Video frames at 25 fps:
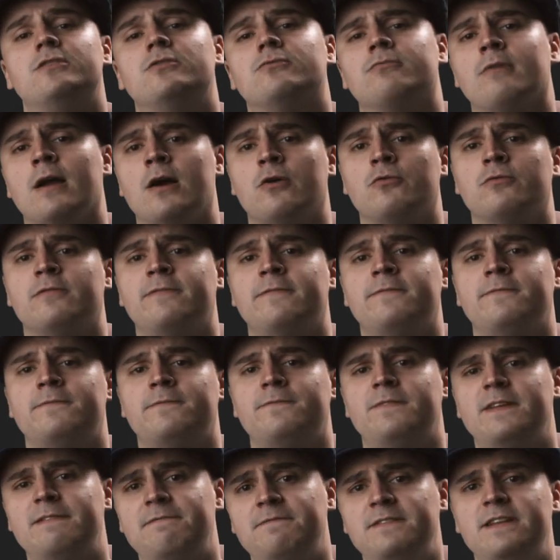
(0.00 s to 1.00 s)
around
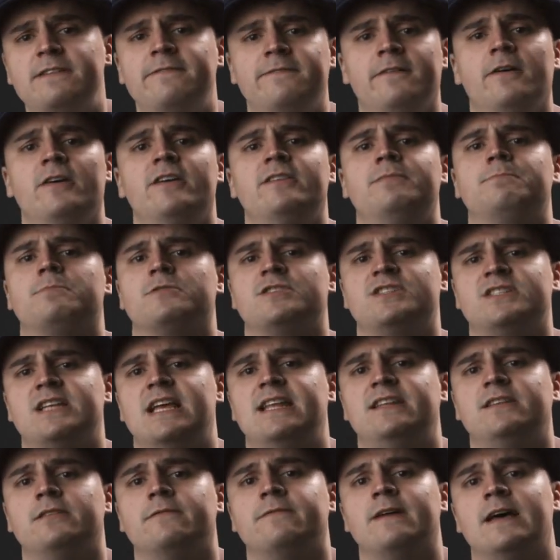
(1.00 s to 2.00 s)

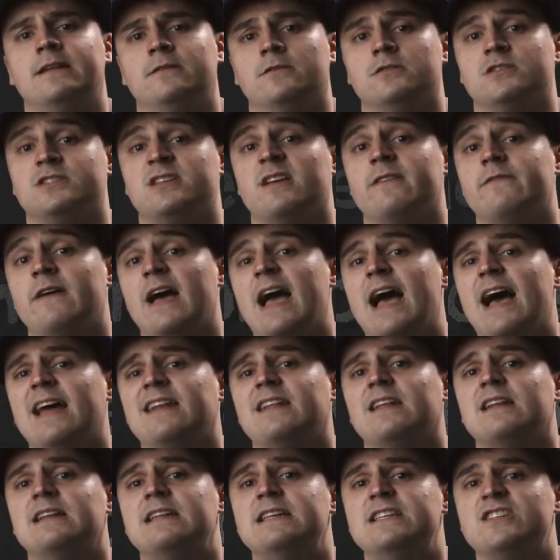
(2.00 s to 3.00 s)
55% of adults have had
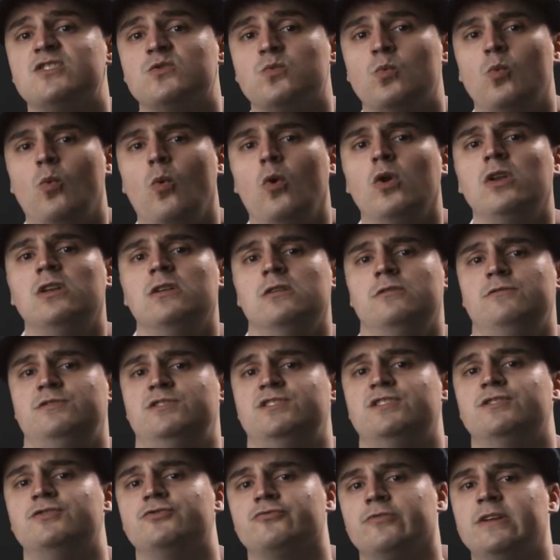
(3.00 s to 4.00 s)
at least one
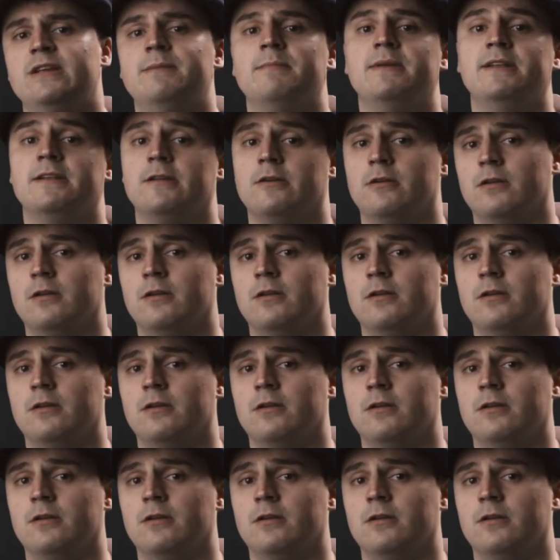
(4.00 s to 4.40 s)
lucid dream in their